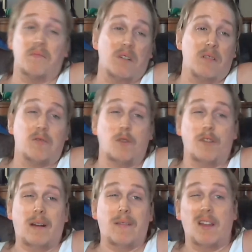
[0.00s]
well,
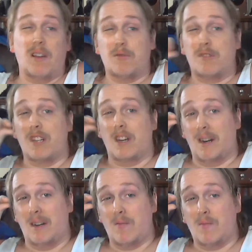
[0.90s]

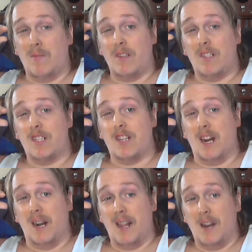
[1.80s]
$25 was just a
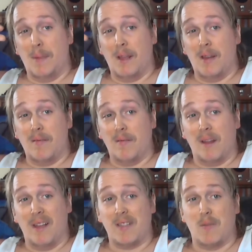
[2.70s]
little bit
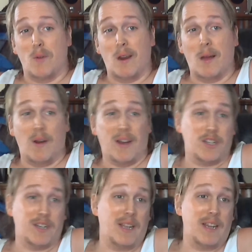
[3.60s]
less than what I would actually
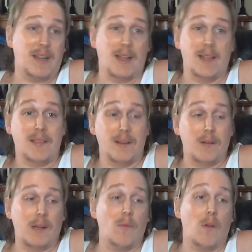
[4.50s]
need to
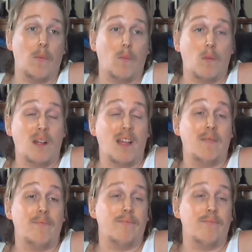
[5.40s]
get what I'm getting.